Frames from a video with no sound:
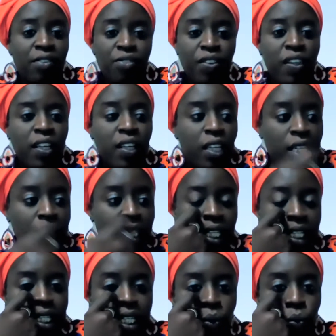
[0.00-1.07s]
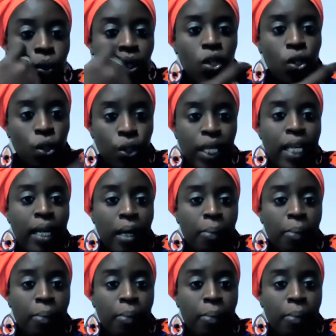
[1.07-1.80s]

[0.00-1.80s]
Everything they need, they will look it